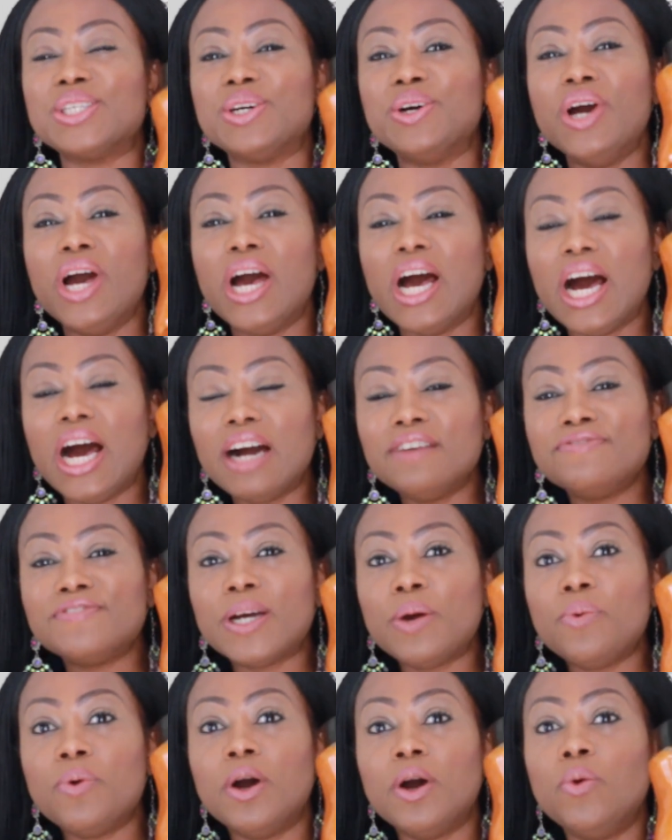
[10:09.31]
So
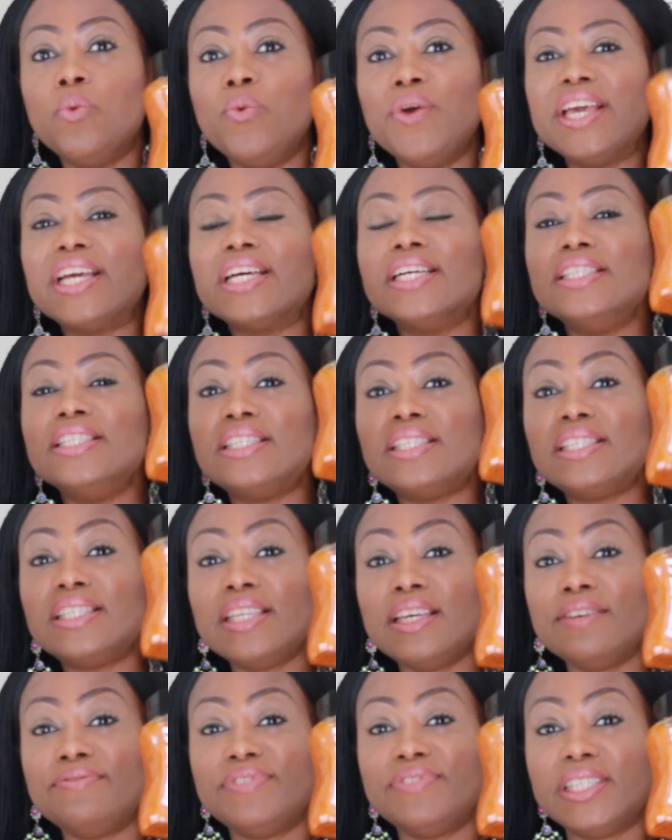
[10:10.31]
after one week,
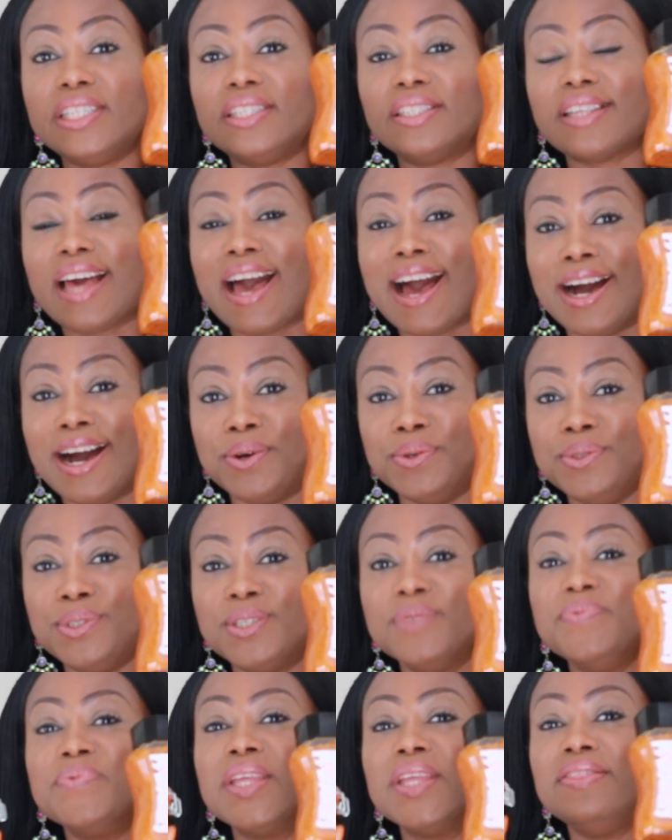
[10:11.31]
sieve this out,